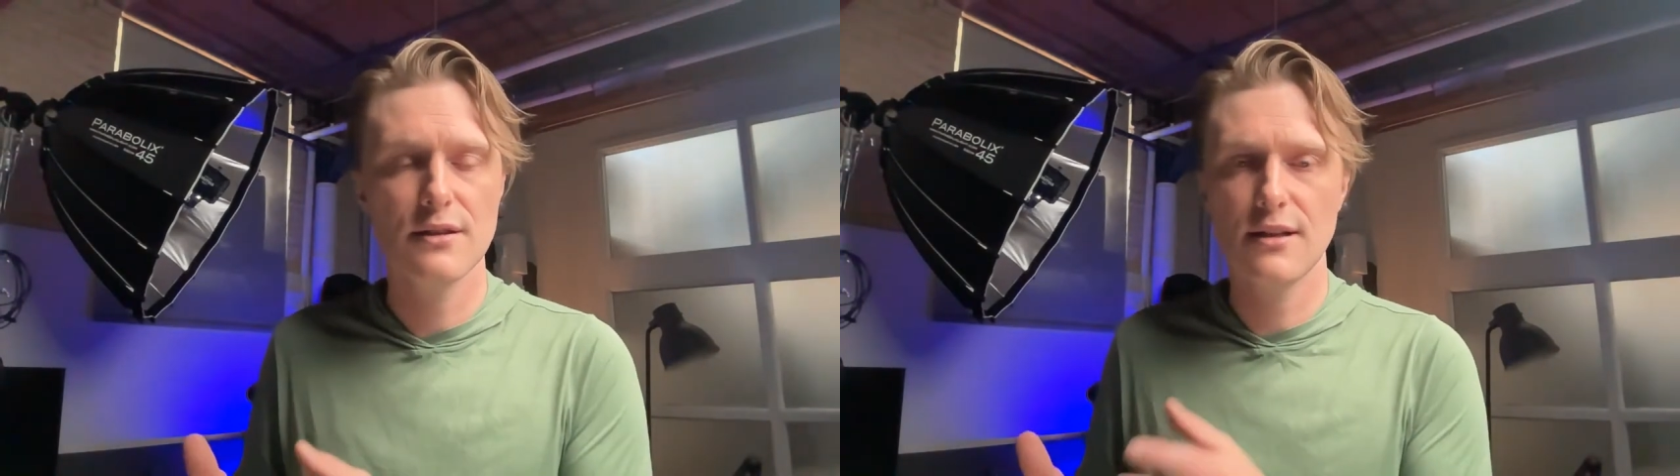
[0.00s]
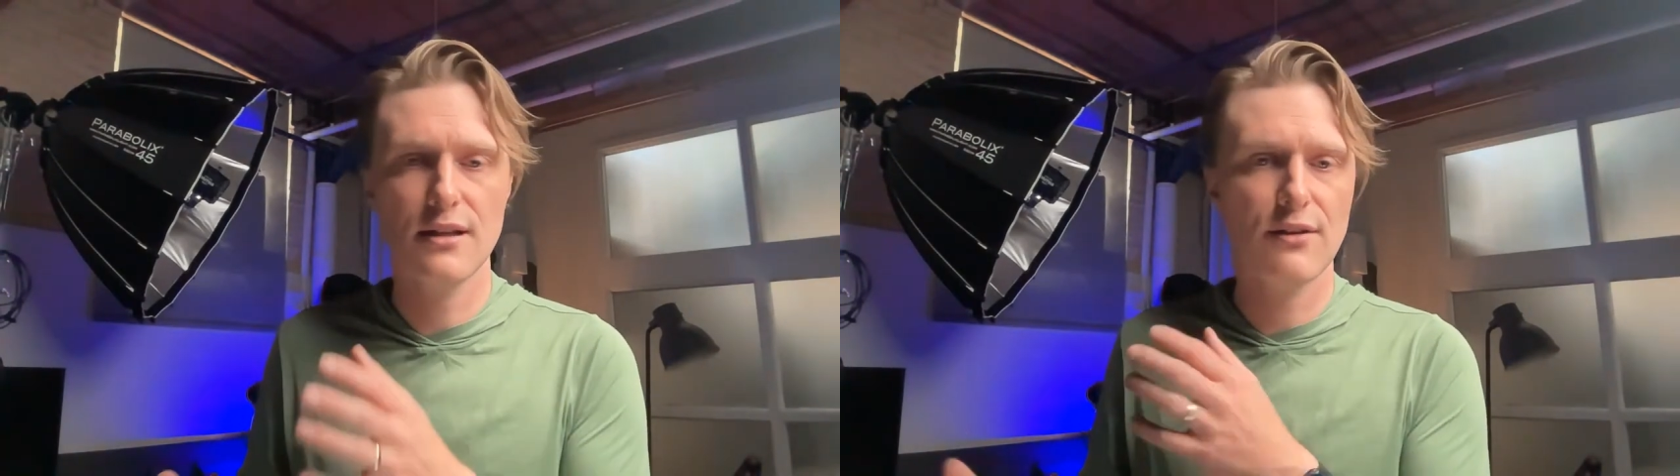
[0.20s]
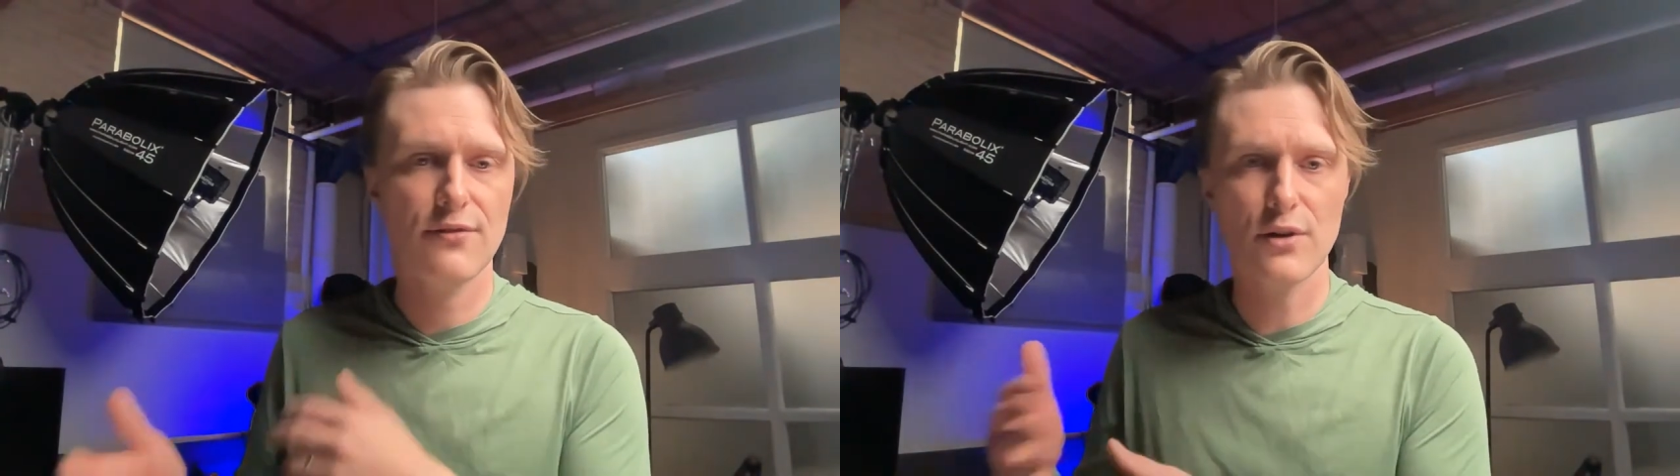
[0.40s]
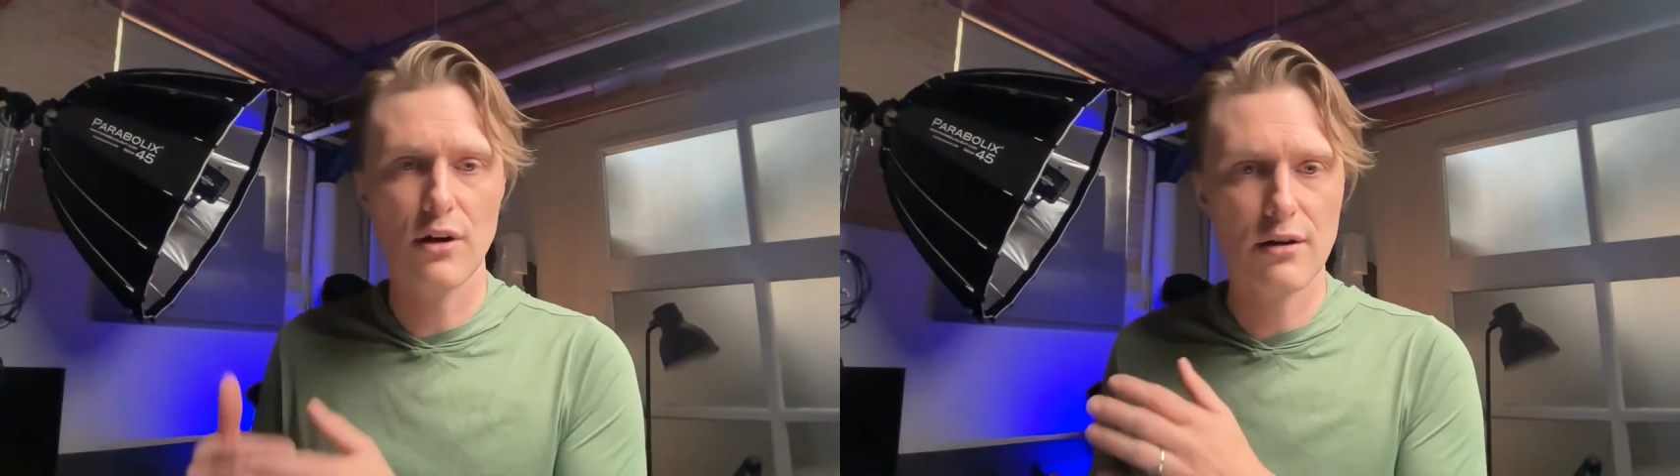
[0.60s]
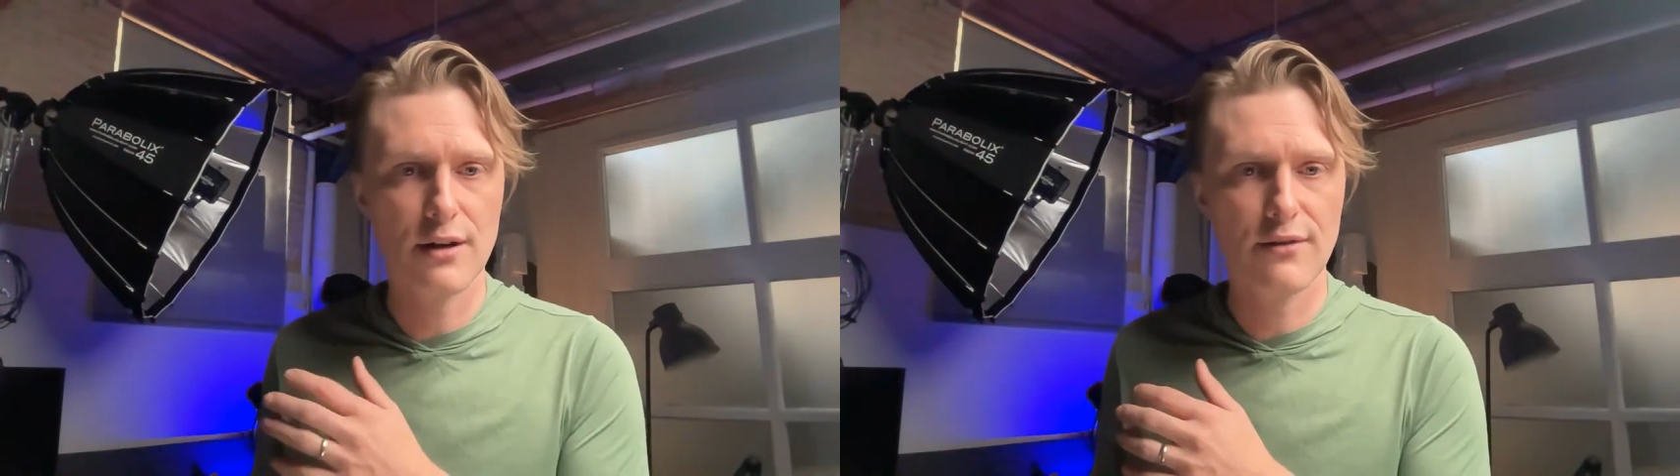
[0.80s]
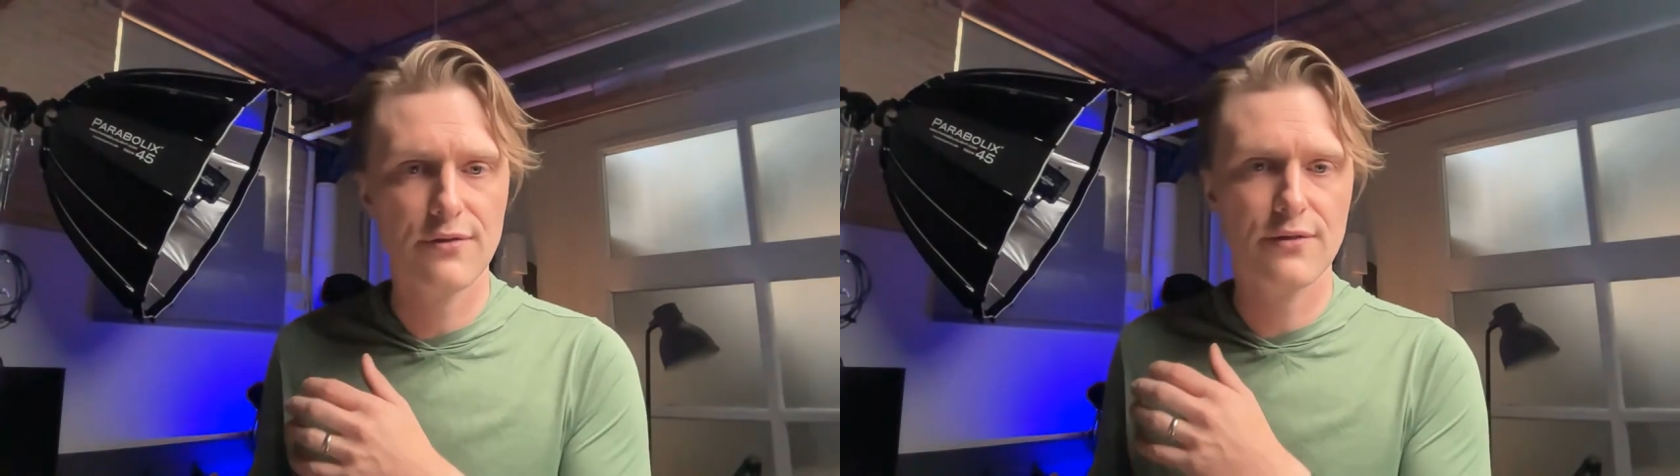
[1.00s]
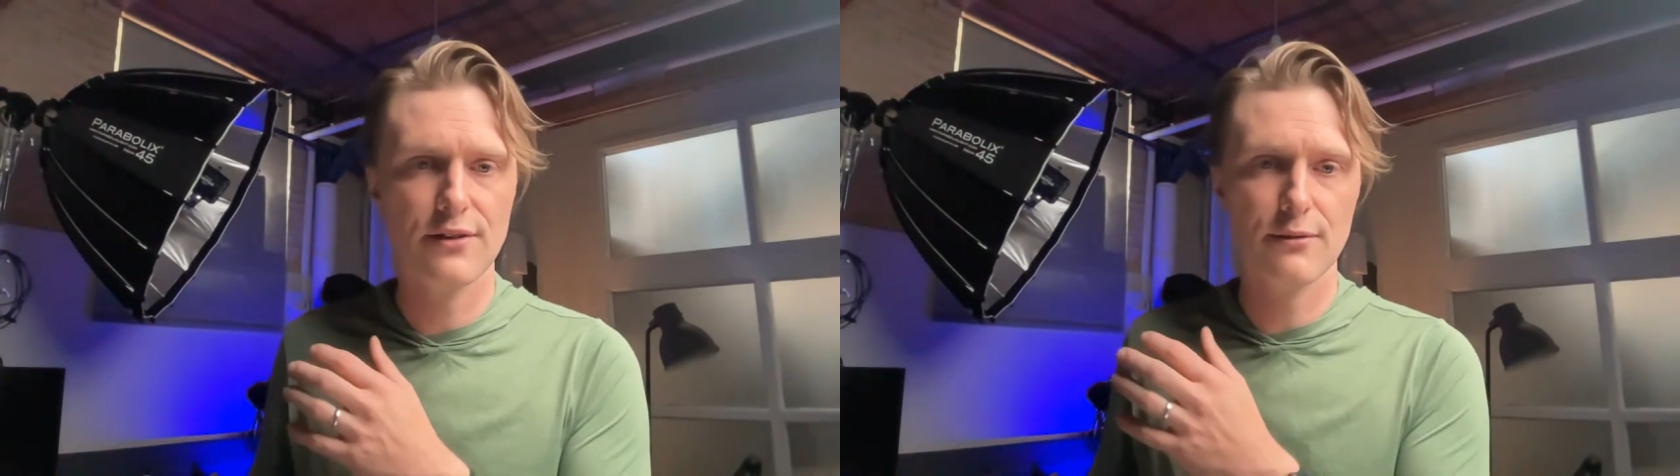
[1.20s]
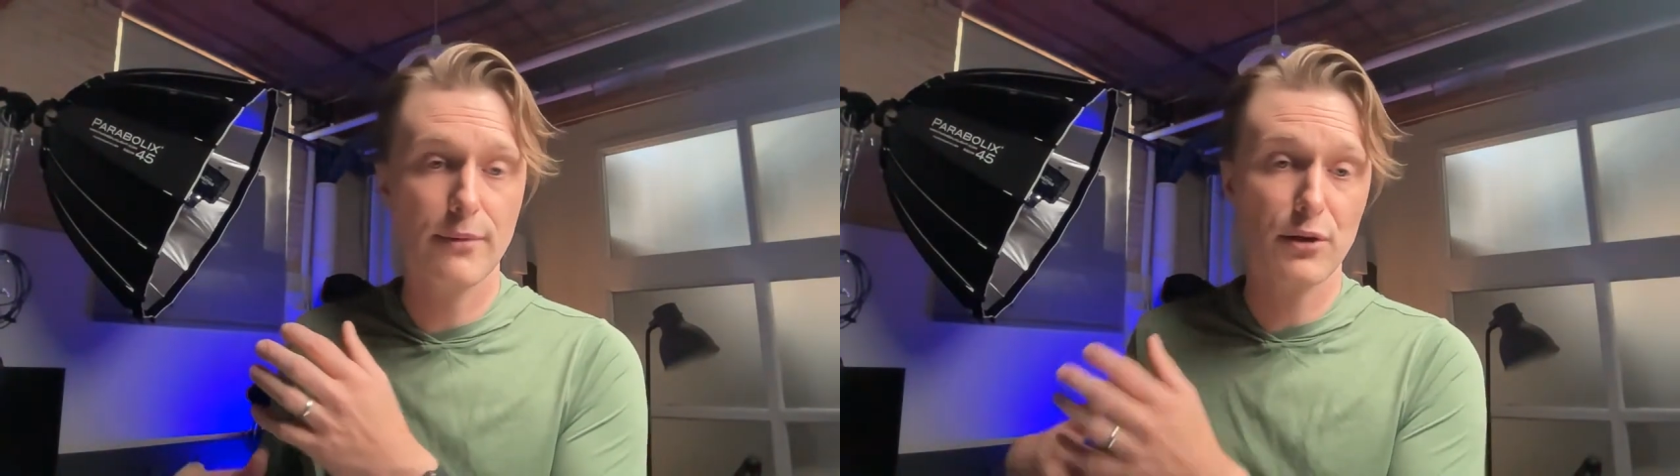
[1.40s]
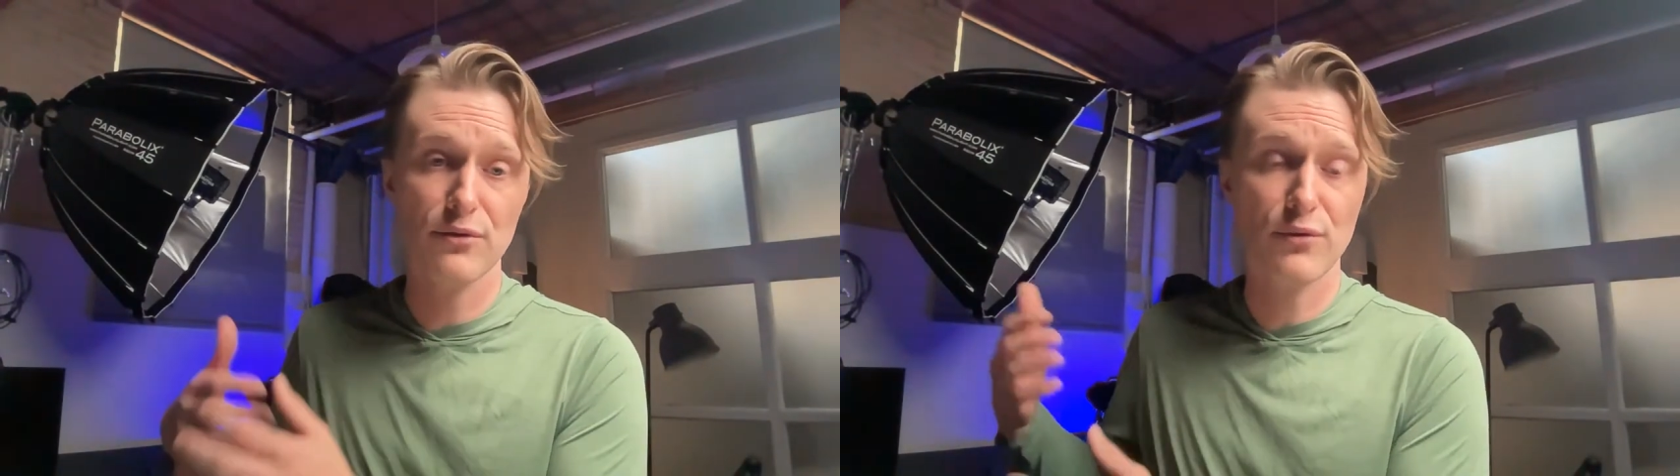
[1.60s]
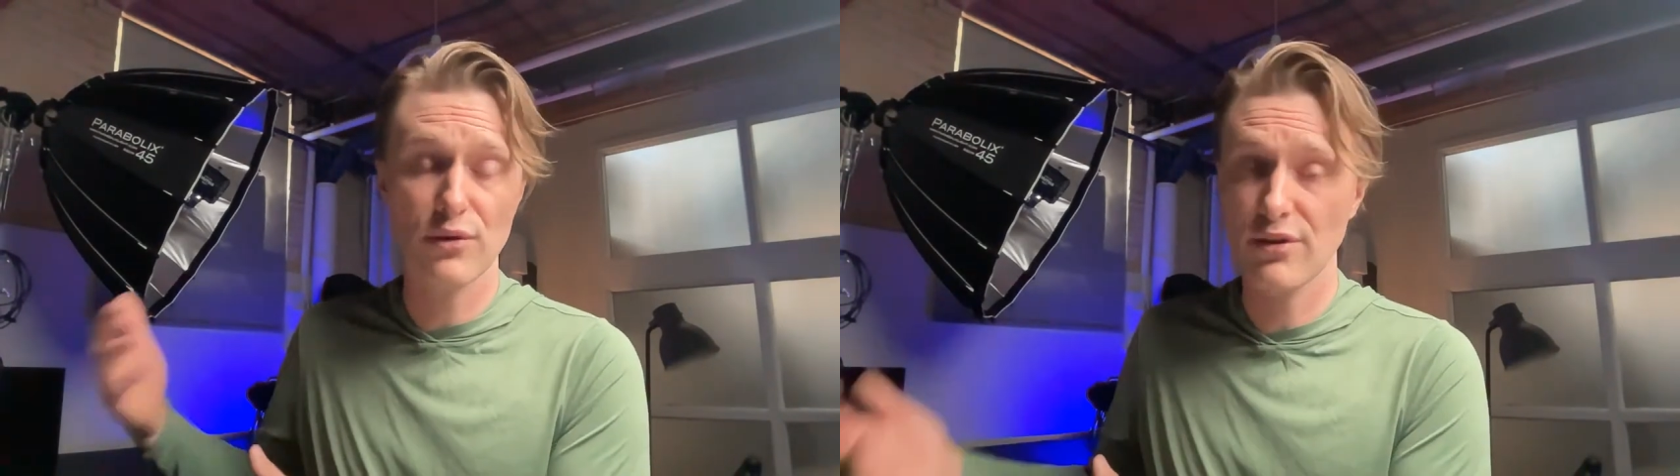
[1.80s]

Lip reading: EF or RF? Is it Micro Four